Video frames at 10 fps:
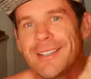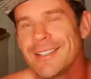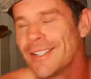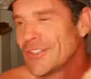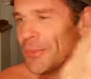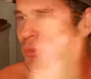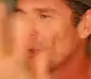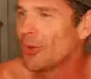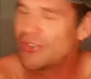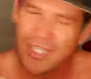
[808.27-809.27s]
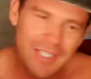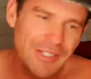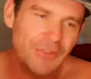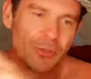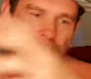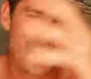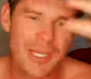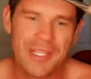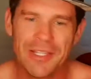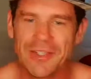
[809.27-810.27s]
You know, some tortillas,
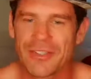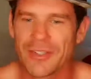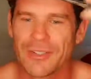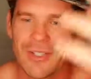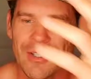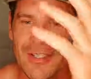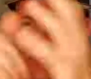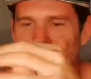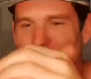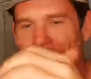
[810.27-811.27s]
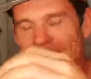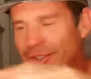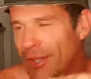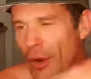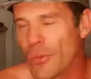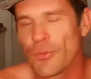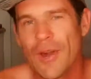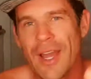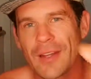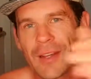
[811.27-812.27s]
beans, and stuff like that. Just hold the
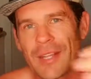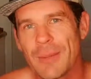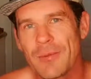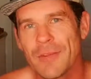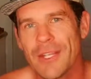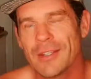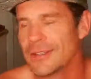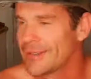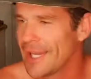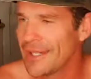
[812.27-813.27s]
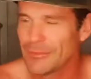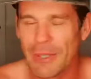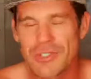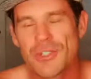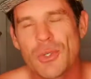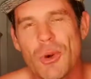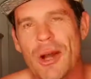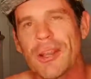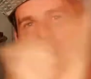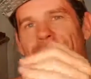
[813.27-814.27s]
fat. Keep it vegan. Eat as much as you
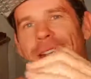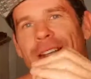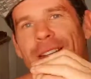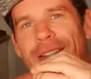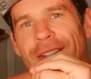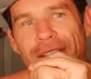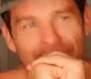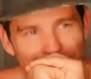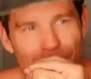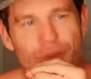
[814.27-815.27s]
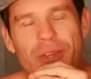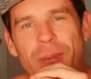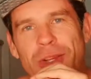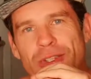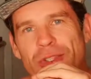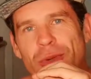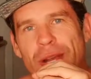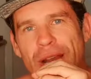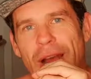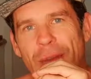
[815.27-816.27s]
want. You know, you have to eat as much
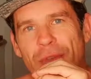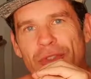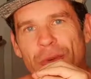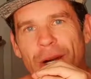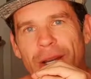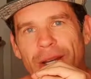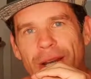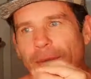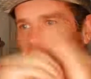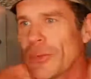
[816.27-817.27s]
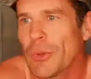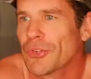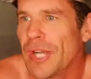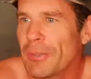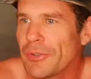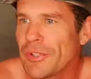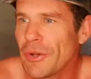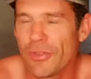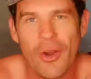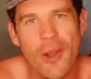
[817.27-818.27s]
carbs as you want. And what's going to happen to your
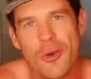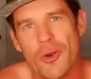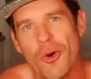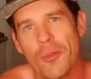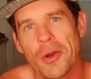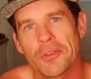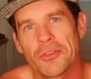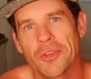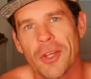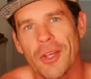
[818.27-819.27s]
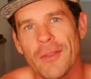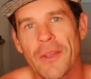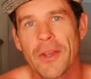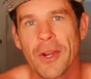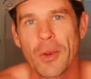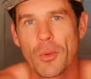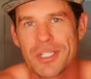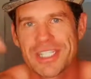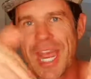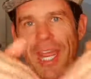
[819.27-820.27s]
thyroid hormones? They're going
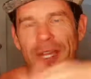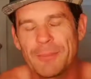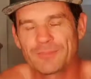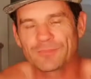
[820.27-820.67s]
to tank.